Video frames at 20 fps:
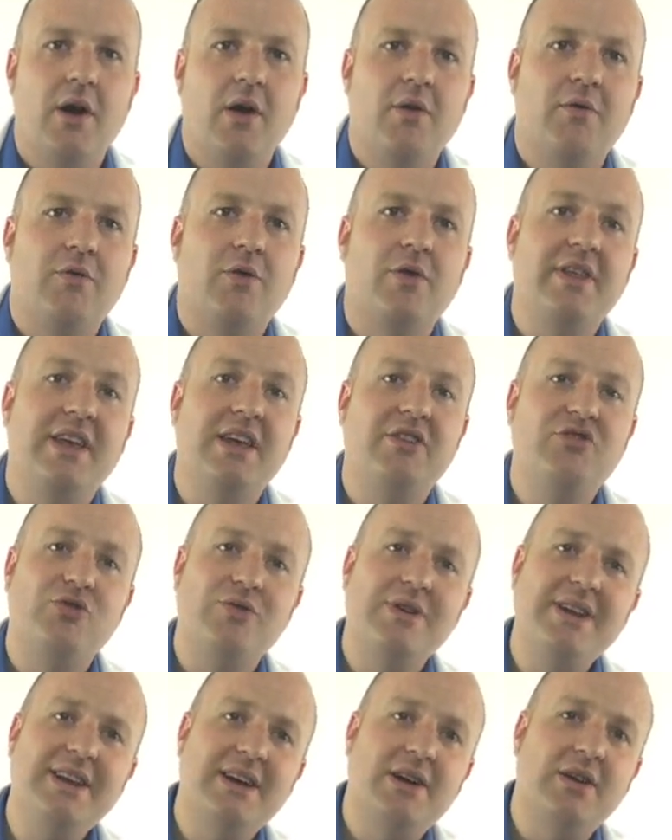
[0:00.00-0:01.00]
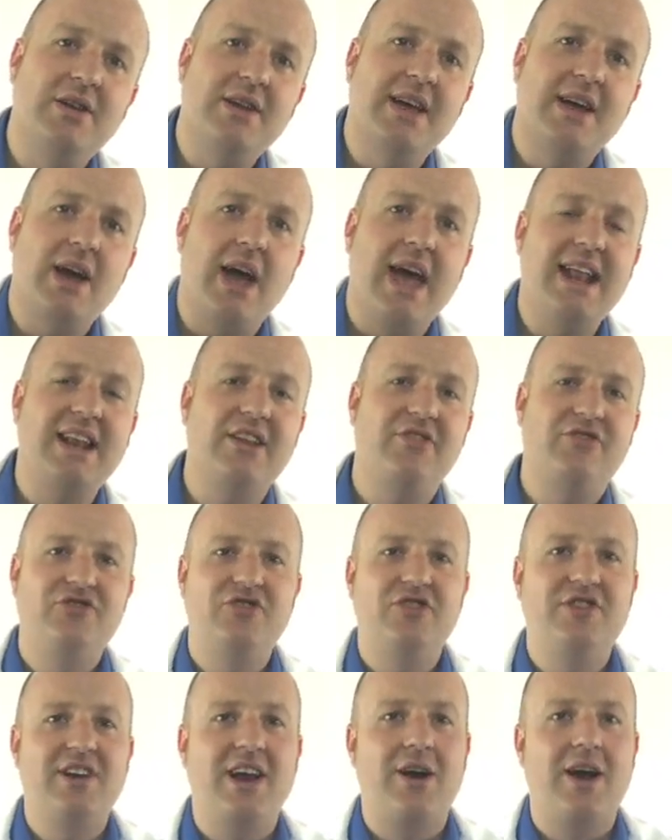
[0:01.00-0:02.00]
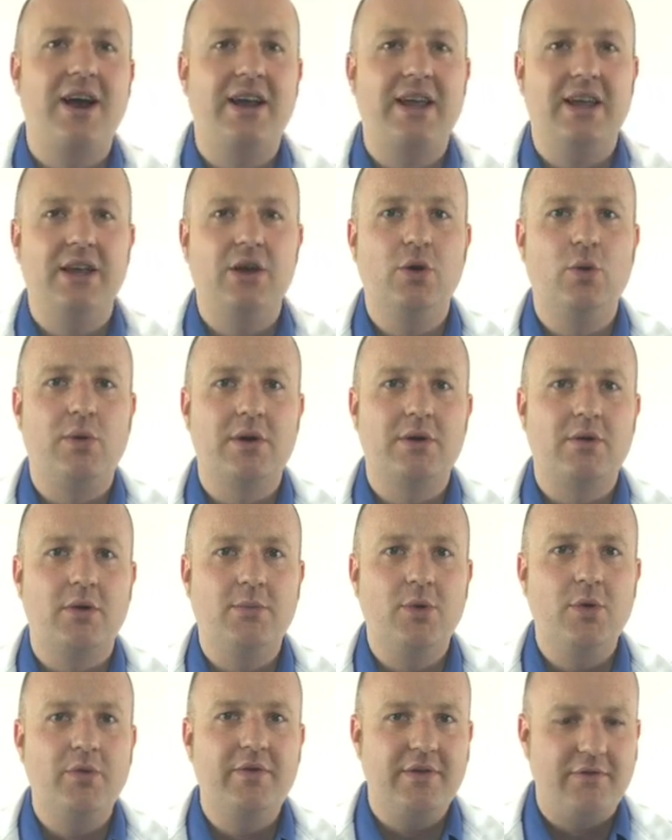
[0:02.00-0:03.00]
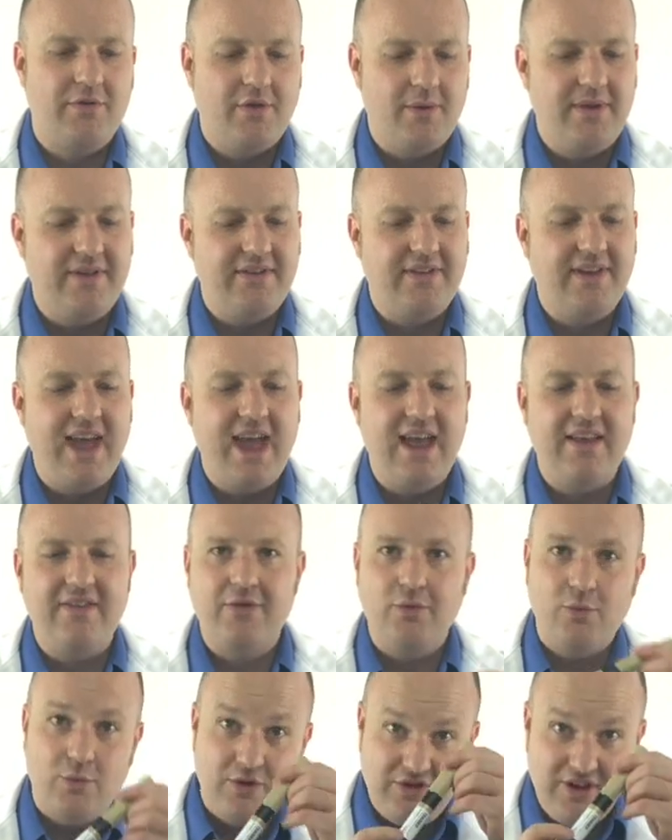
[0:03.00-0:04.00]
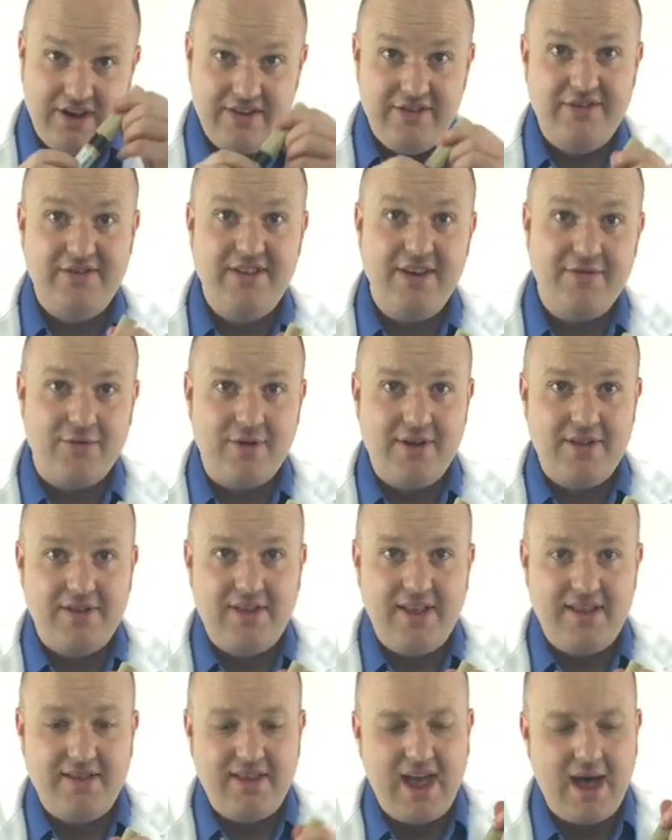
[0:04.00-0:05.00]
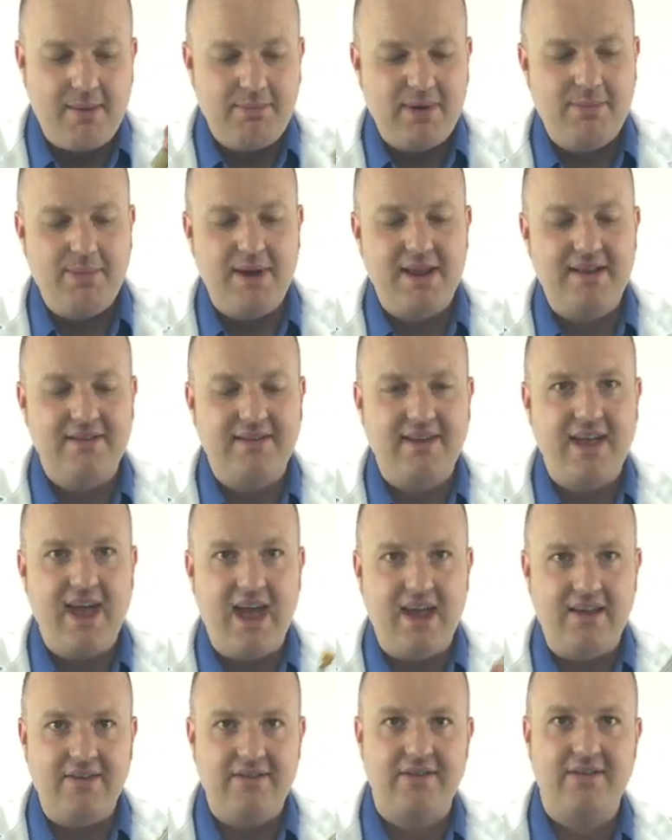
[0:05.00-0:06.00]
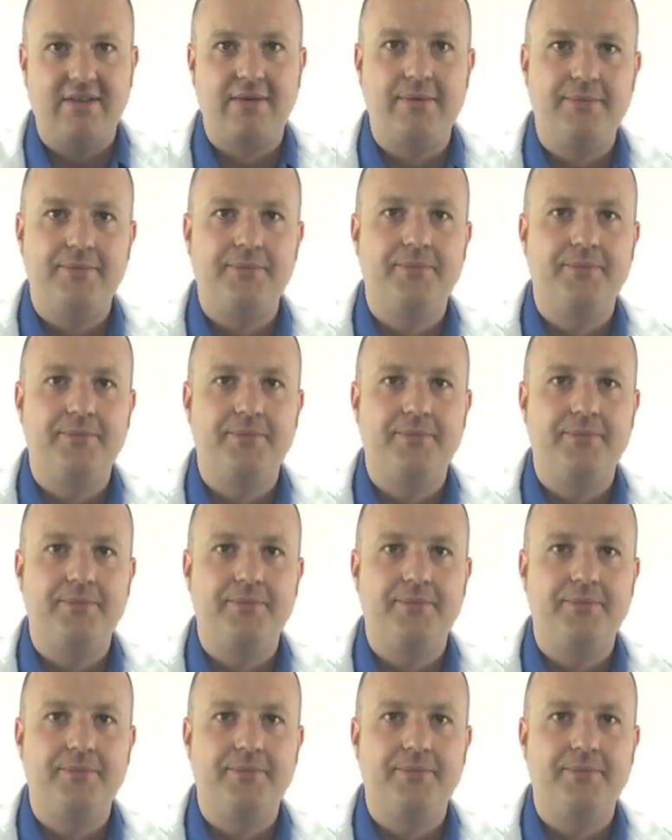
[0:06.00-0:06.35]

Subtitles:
For the Adrenaclick and its generic, you'll want to remove it from its case, which is different than the EpiPen's case.